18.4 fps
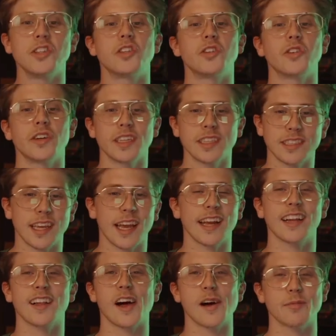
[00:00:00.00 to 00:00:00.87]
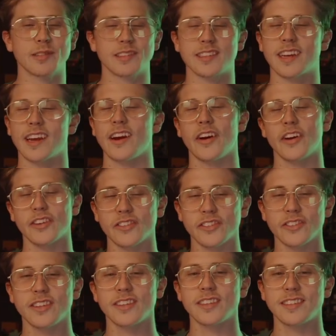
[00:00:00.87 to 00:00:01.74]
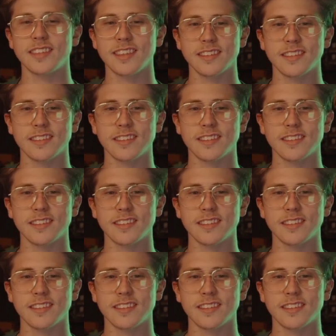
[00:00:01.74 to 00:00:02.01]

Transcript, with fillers: enjoying Cyclops' yeah, character. I